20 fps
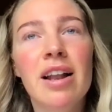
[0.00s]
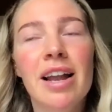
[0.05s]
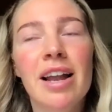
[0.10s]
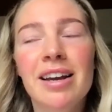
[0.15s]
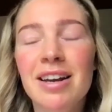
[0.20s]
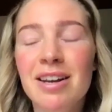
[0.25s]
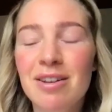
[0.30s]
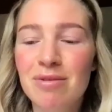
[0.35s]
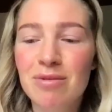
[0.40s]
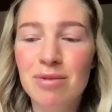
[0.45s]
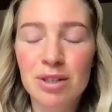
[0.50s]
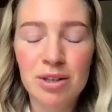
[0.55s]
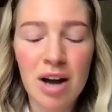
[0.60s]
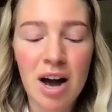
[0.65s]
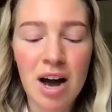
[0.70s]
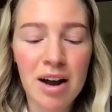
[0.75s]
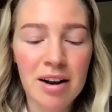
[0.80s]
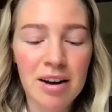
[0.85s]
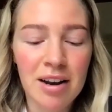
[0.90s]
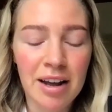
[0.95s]
Like it was
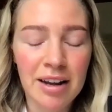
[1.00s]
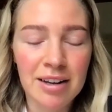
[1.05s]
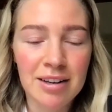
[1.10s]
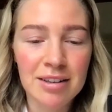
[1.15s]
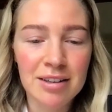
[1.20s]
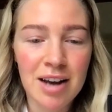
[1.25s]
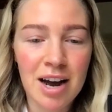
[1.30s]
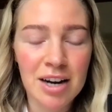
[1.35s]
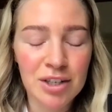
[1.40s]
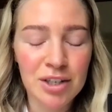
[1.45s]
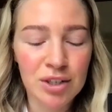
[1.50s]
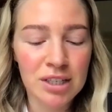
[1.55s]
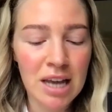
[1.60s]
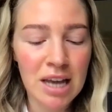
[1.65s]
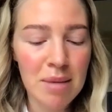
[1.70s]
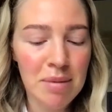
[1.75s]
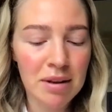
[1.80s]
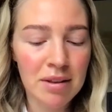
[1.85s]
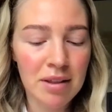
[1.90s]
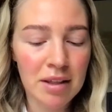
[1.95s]
hard, like hard to
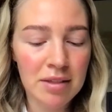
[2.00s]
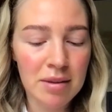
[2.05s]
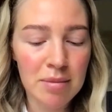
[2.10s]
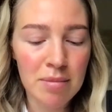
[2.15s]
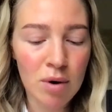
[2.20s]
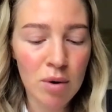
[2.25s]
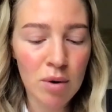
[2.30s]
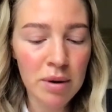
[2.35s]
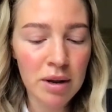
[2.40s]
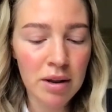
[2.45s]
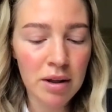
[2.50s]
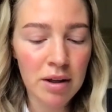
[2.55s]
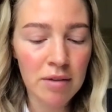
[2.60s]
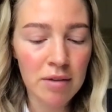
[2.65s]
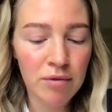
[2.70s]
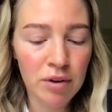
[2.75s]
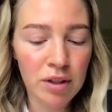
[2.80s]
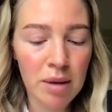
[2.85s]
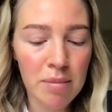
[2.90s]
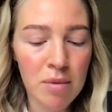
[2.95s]
say, but at the moment,
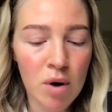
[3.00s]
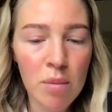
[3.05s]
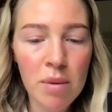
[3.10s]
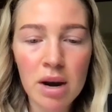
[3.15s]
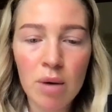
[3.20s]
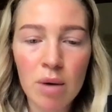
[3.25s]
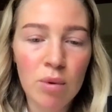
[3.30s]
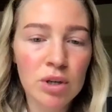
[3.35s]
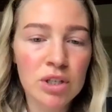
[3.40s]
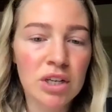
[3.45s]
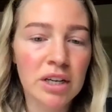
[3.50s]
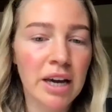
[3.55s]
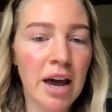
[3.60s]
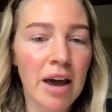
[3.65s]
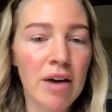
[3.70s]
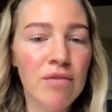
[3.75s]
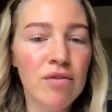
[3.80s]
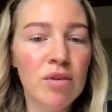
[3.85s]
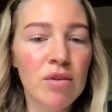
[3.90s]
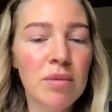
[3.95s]
for that moment, it was
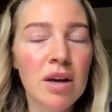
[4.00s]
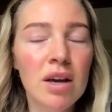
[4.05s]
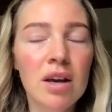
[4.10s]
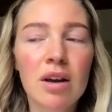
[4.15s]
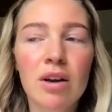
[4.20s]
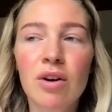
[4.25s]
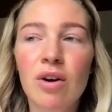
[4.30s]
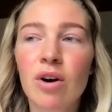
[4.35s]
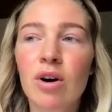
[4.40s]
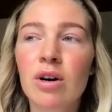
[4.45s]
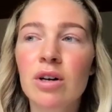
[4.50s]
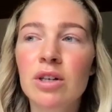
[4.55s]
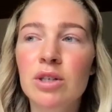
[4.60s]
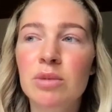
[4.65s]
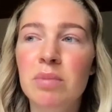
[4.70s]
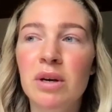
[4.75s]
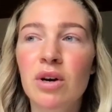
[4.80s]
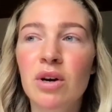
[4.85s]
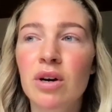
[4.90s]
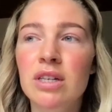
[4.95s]
okay for me, you know,
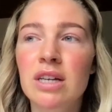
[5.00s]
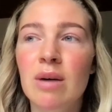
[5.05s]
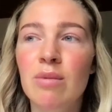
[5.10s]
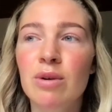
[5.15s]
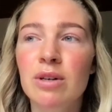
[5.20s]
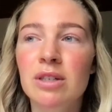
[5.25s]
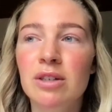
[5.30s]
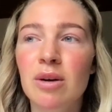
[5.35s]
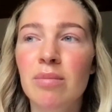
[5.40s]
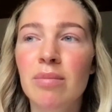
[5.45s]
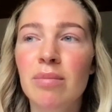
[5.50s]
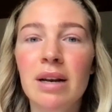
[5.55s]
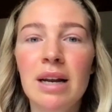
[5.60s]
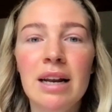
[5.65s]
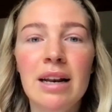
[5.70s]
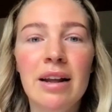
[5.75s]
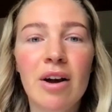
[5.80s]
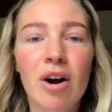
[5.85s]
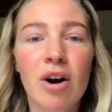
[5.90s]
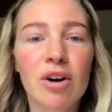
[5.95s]
because I was
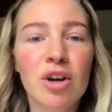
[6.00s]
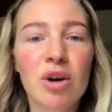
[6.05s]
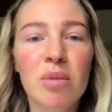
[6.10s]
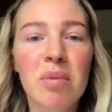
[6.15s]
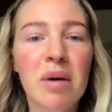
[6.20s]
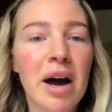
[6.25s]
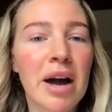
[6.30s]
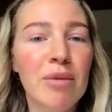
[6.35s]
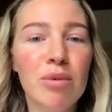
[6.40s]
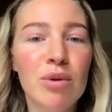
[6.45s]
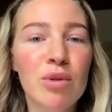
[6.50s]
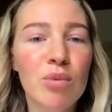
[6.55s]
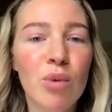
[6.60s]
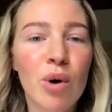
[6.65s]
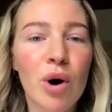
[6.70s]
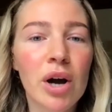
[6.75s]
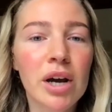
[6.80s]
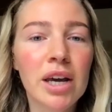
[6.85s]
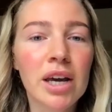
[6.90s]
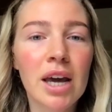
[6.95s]
completely occupied with
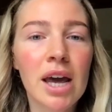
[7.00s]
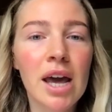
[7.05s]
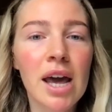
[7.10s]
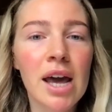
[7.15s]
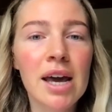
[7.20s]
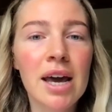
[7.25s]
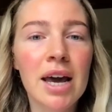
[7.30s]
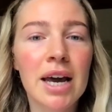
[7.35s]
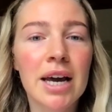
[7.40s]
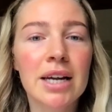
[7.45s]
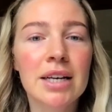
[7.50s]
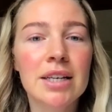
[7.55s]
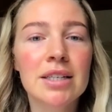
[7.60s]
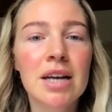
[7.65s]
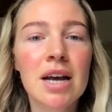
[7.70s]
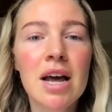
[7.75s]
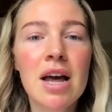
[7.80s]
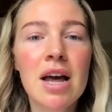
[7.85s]
working, and